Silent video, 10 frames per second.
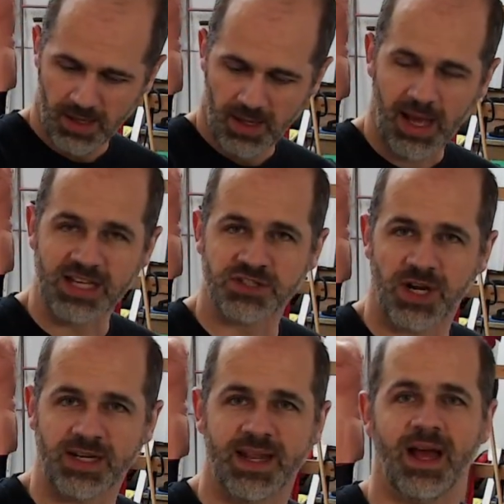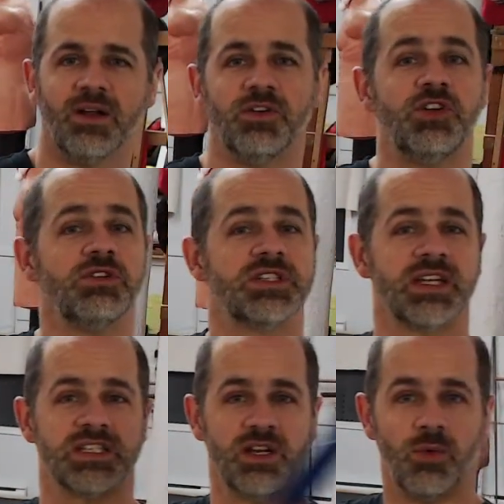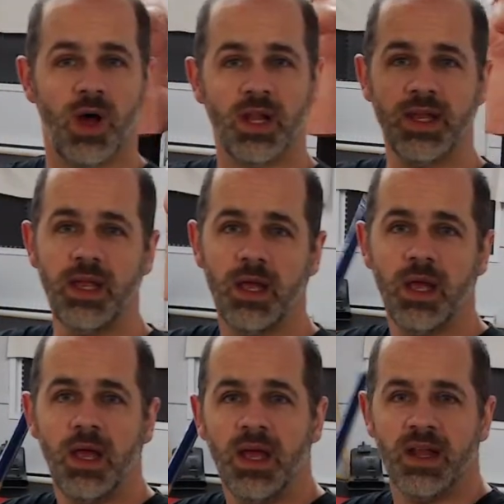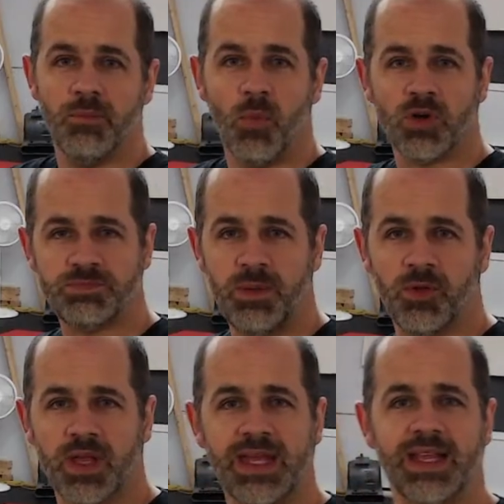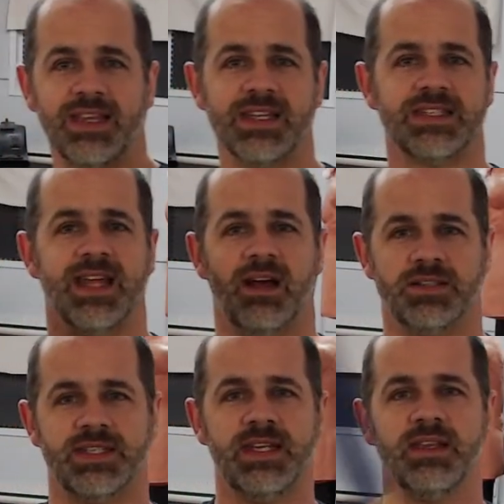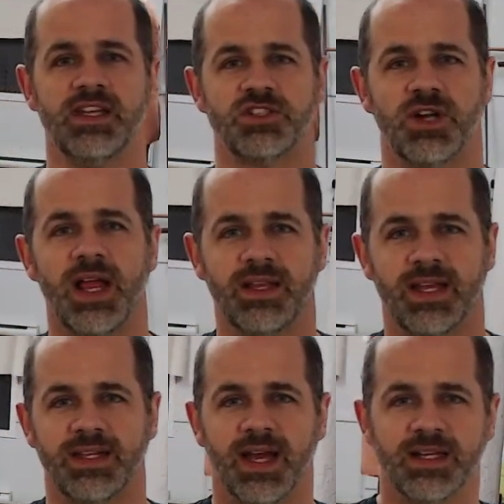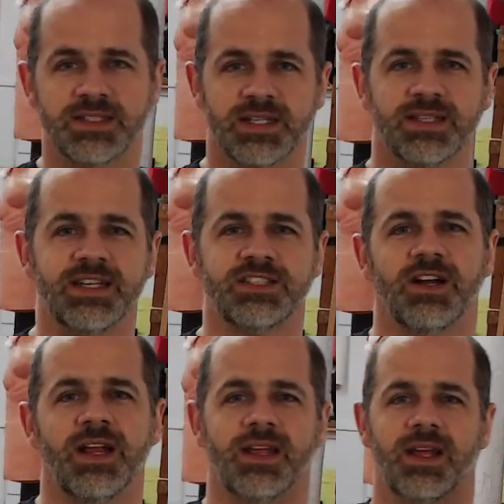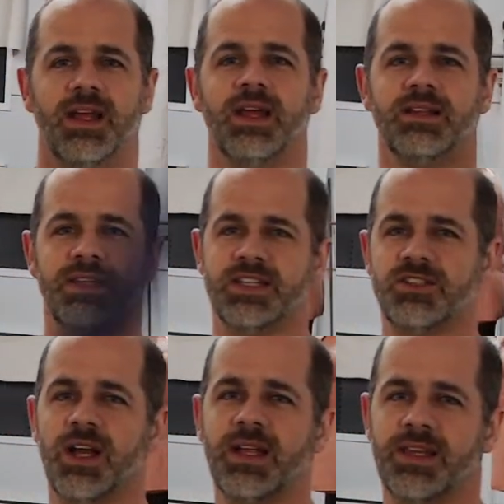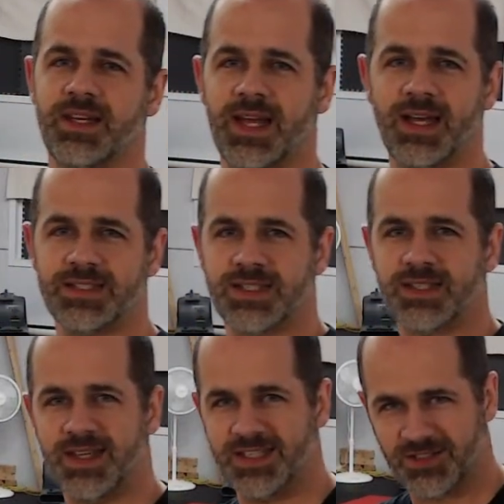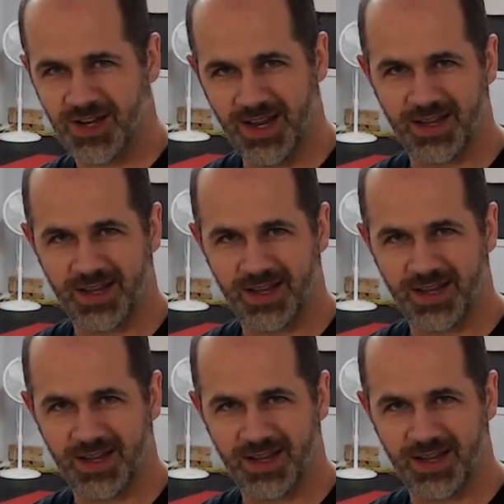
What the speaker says: I strike down two sticks in a wally. Most people can get this down. See, they strike, they touch, they strike. They strike, they touch, they strike.